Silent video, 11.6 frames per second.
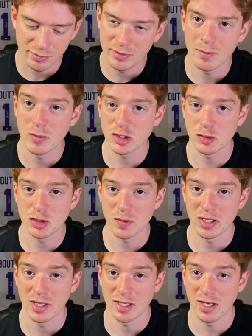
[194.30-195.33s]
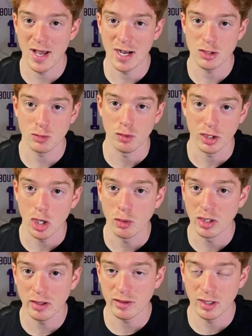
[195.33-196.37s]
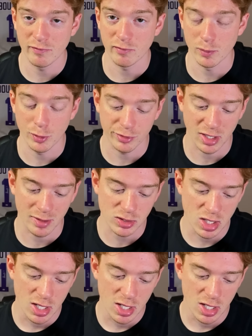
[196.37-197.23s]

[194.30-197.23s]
that must have just been like an actual coding thing for both games.